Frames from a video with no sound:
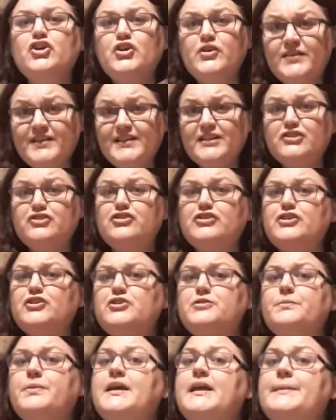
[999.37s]
You didn't just
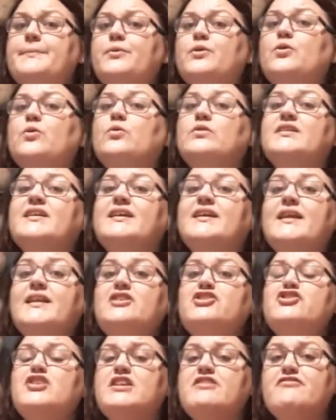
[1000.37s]
lose people. The
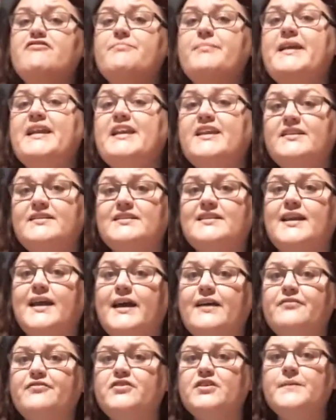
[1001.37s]
engine of millions
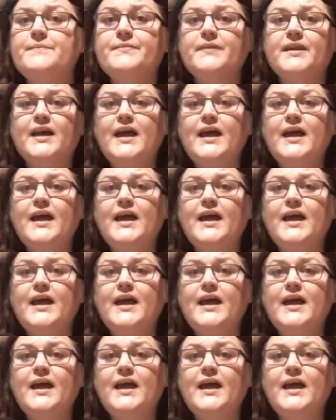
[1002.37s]
left.